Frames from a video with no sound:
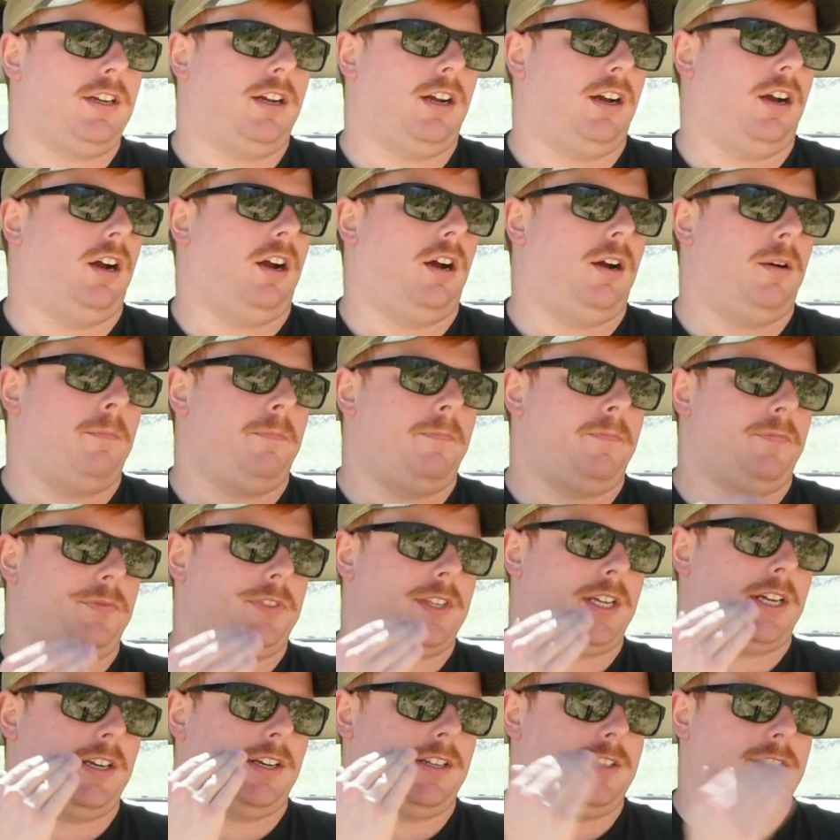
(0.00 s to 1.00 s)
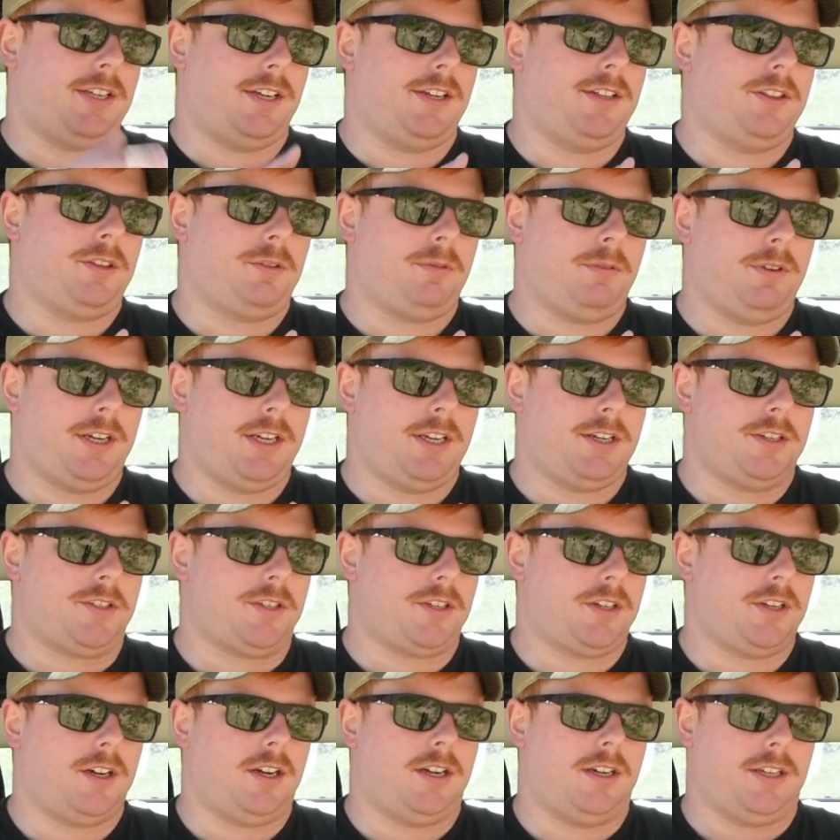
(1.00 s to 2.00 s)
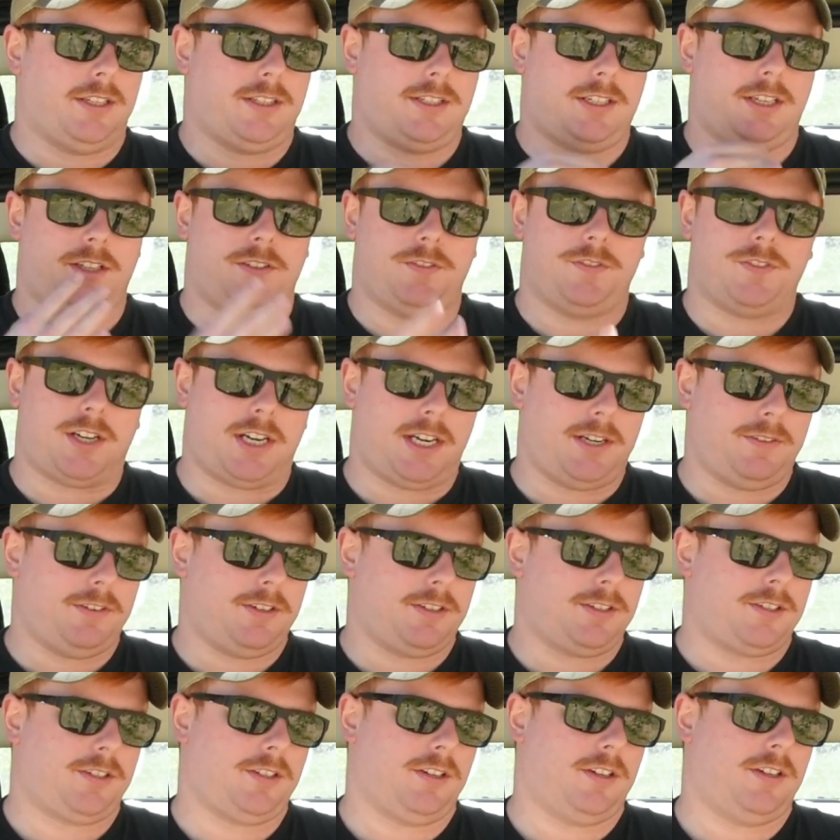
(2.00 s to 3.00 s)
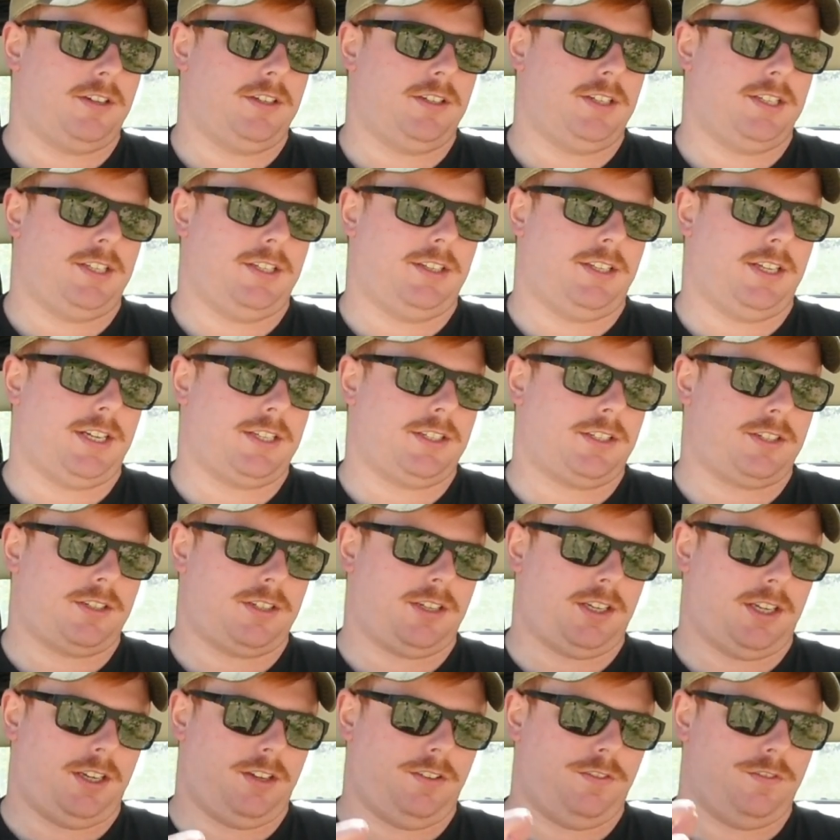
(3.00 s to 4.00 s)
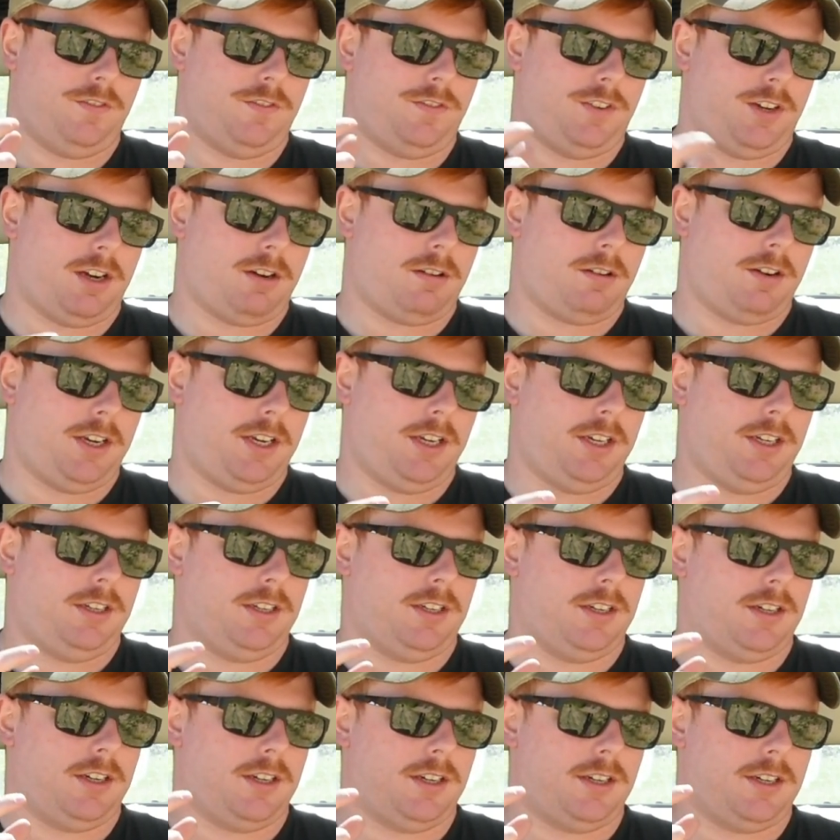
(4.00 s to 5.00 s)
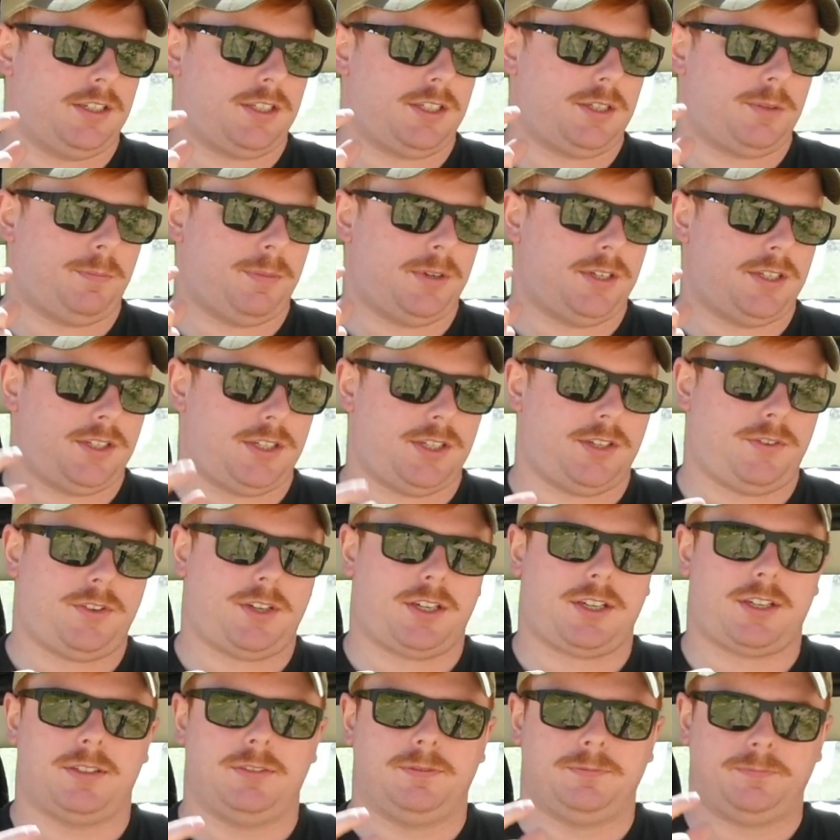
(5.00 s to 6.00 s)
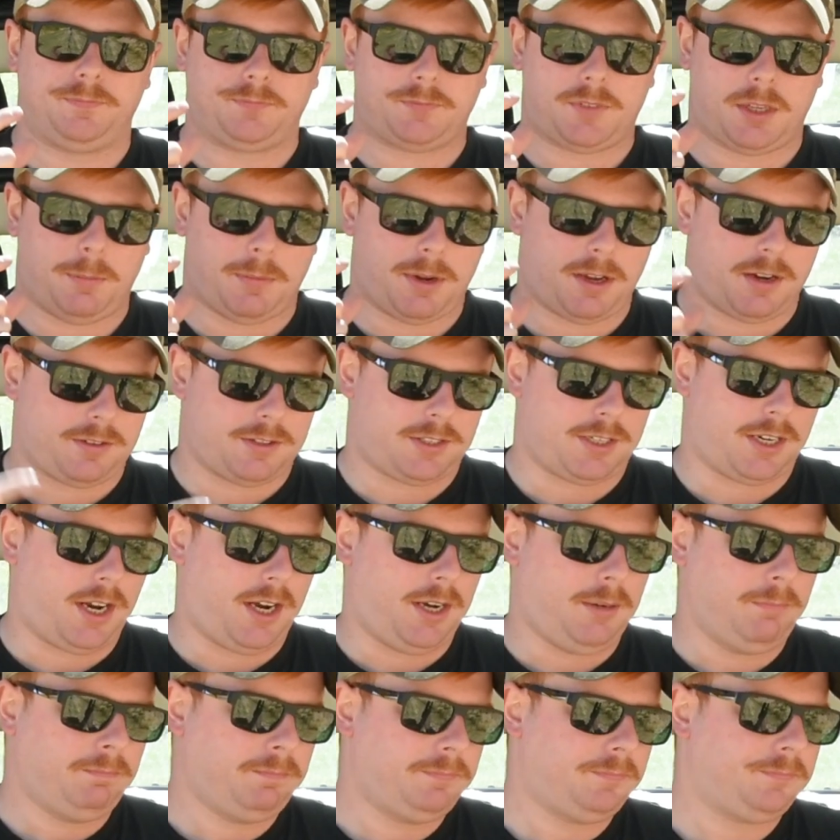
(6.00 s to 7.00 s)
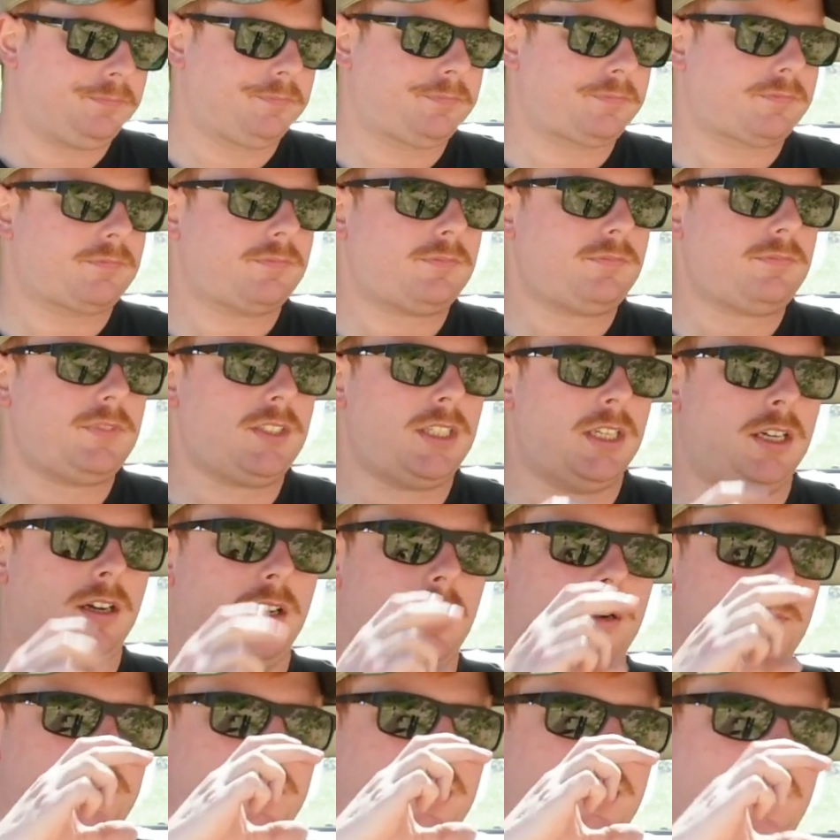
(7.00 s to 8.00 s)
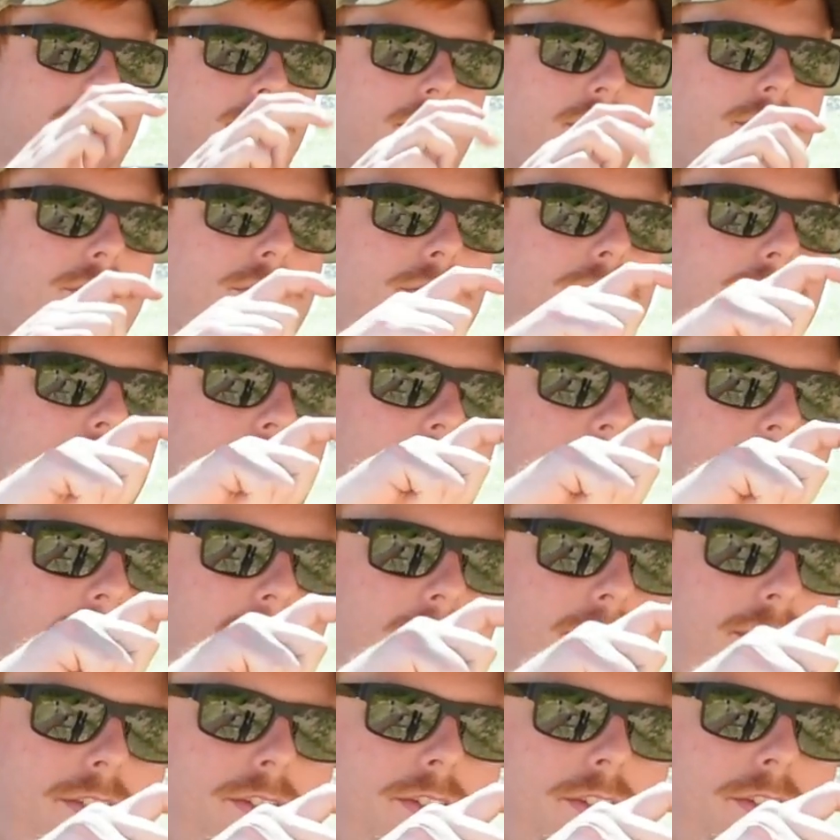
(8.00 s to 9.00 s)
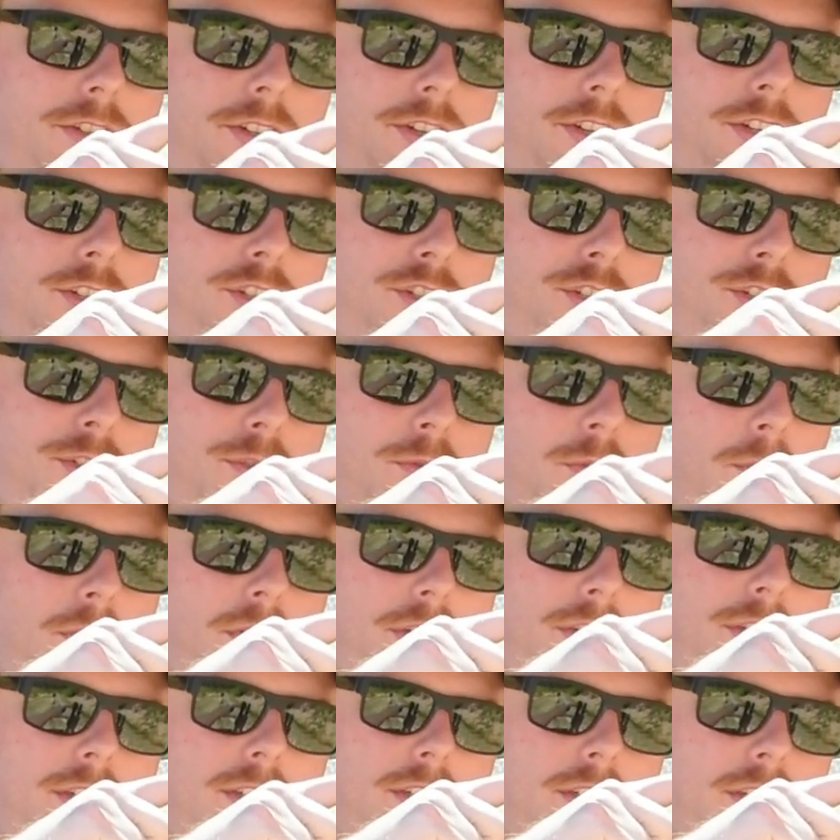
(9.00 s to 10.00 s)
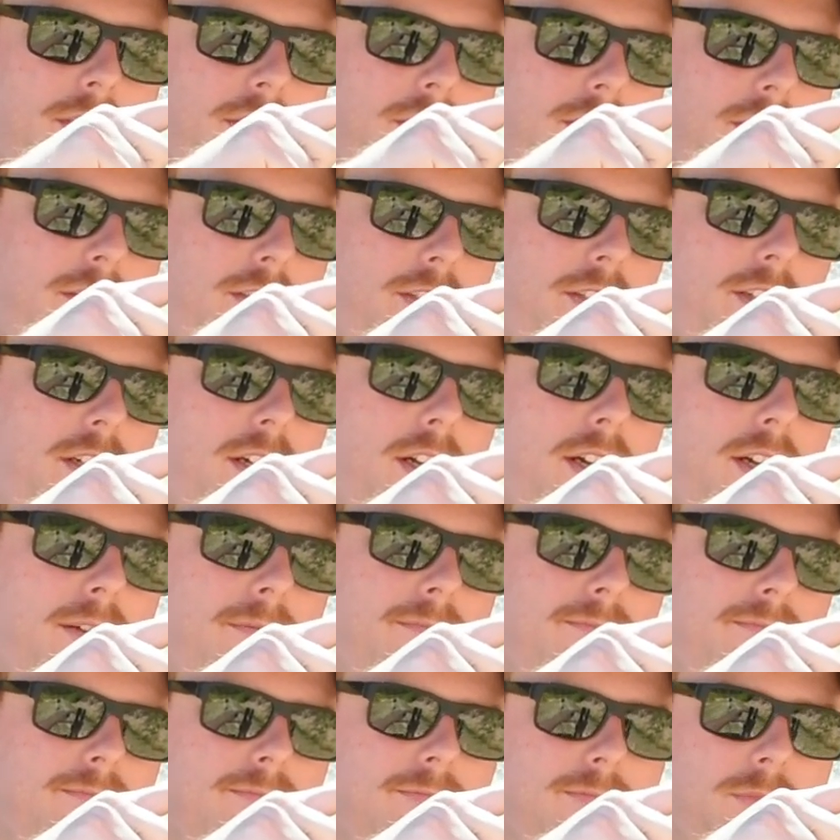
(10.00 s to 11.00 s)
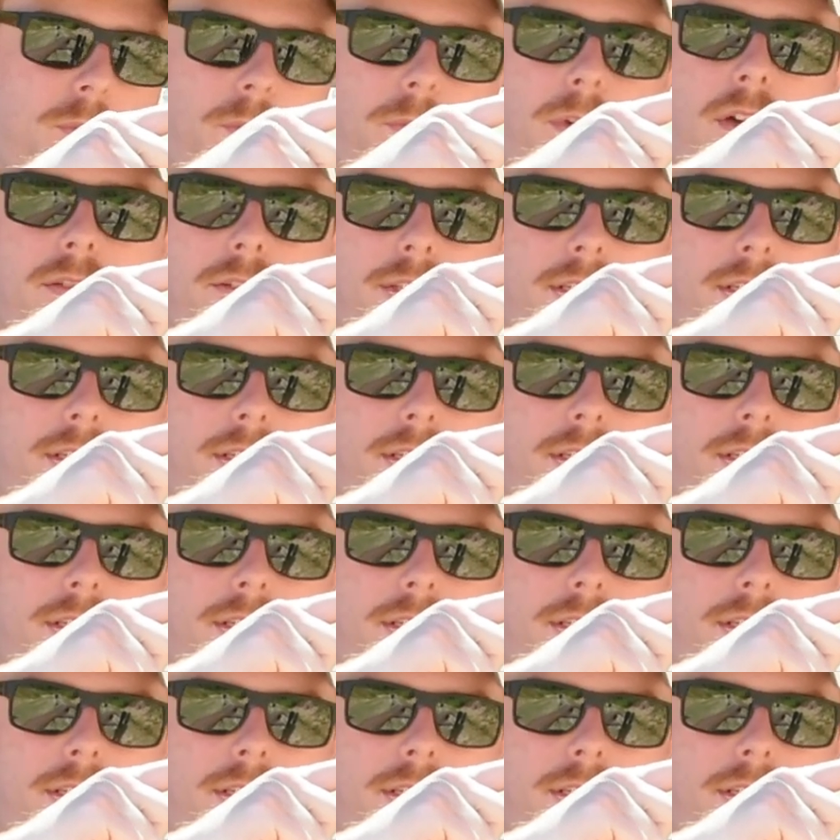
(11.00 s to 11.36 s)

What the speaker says: On a 10 3-inch gun, a 10 5-inch gun, that's a very specific amount of time because it is such a short dwell